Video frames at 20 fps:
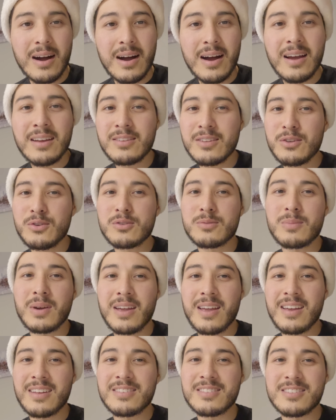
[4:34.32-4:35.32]
I had to use my
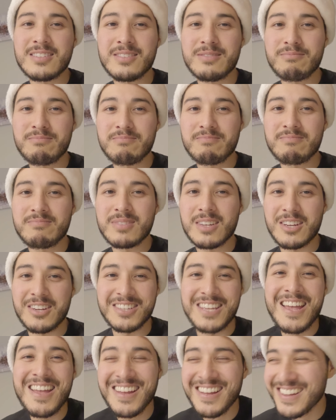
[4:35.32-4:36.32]
hands
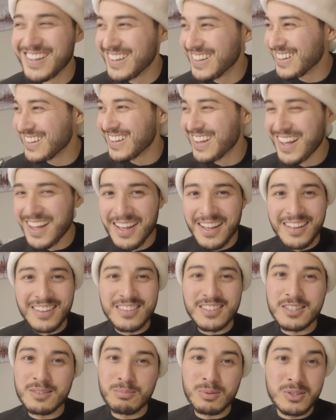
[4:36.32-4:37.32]
because
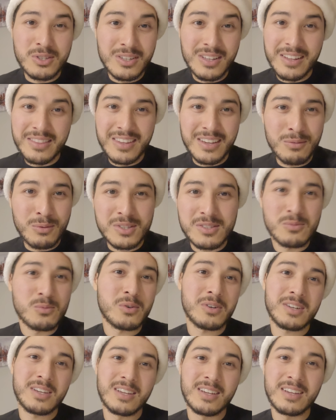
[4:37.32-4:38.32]
the spatula thing wasn't
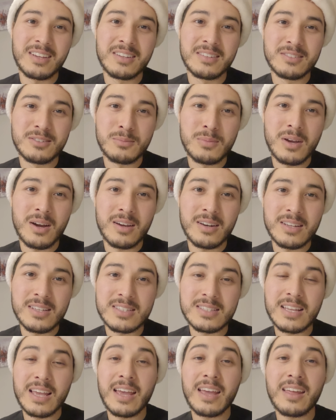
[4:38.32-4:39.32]
working, to be
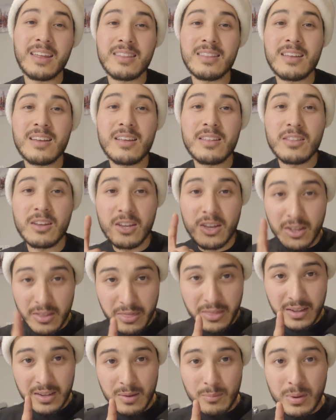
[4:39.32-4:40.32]
honest. And the good
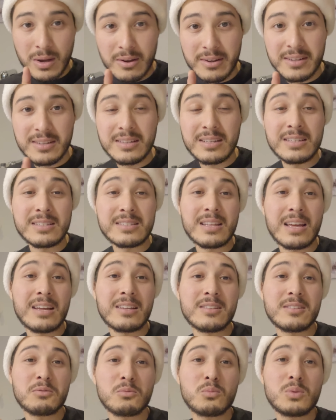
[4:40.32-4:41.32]
thing about it is
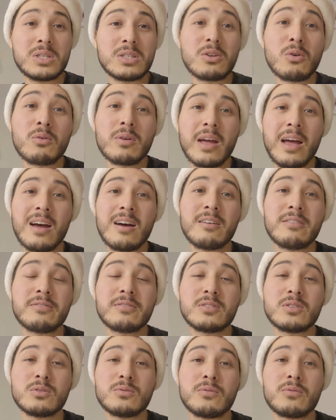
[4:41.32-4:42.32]
that we don't have
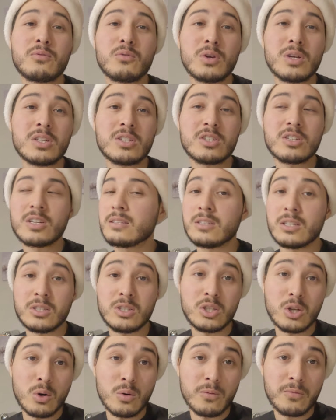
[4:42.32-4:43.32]
to fridge the
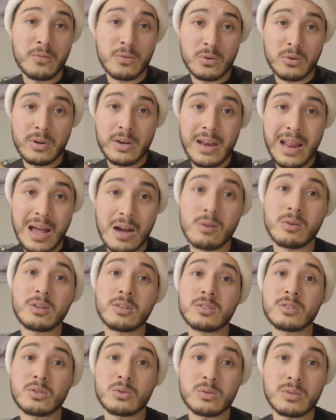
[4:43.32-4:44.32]
dough for an hour.
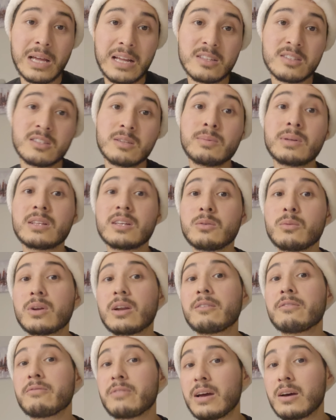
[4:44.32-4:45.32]
So that's typically what
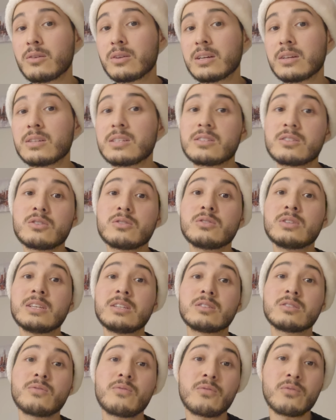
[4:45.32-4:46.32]
I found out is you
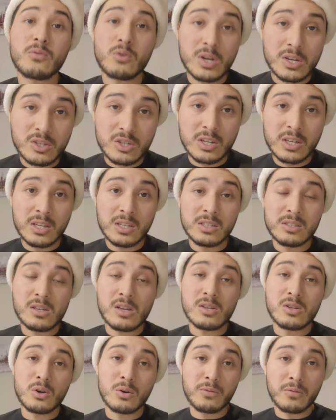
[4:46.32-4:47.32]
need to fridge the
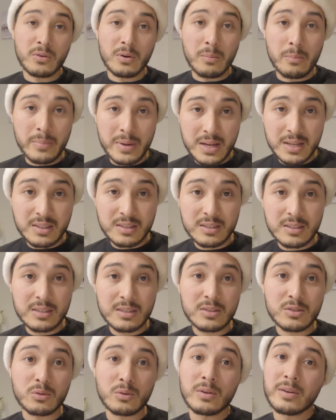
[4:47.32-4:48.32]
dough for a bit,
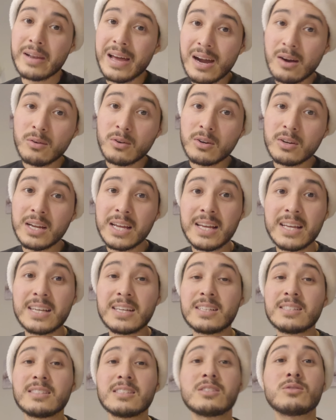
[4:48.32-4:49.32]
so an hour.
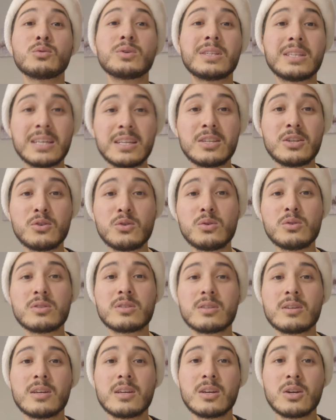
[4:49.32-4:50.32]
Since we did
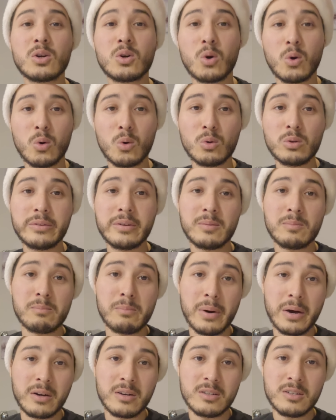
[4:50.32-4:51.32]
use cold
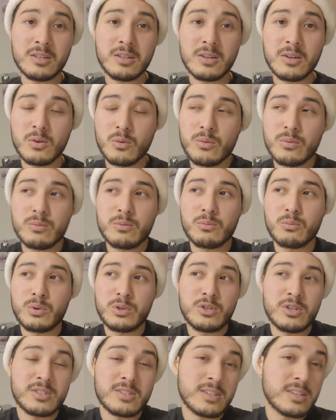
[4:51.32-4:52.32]
butter, we're
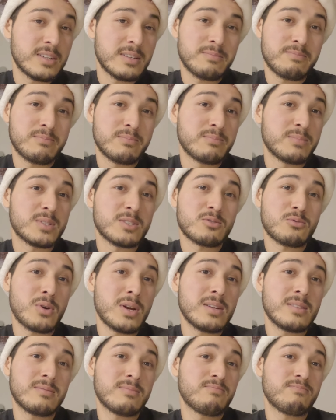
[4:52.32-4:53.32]
just gonna
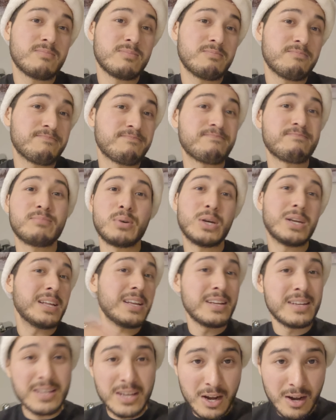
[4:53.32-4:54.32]
straight put it
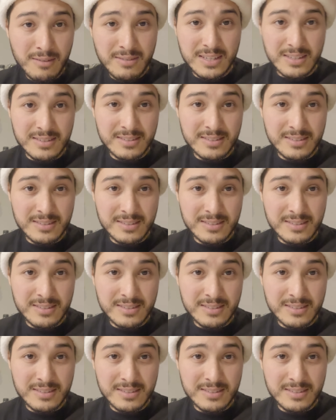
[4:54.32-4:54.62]
in the oven.